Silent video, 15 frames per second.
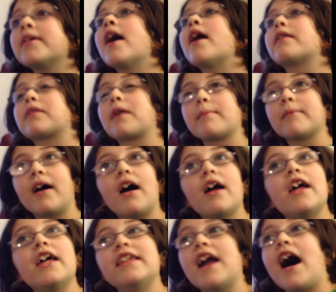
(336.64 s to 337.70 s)
Yes, I'm
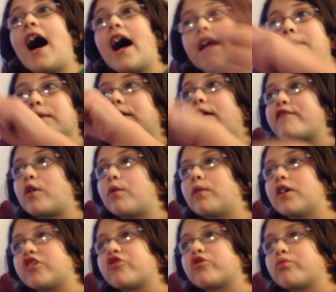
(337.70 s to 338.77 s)
in the highest level,
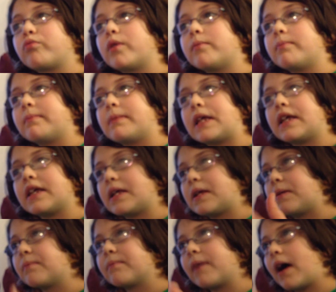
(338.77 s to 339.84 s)
which would
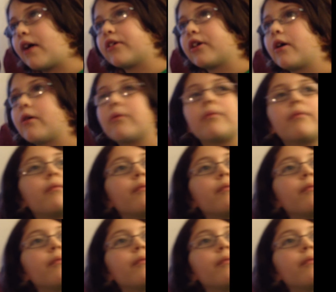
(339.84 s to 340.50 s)
be, I don't know.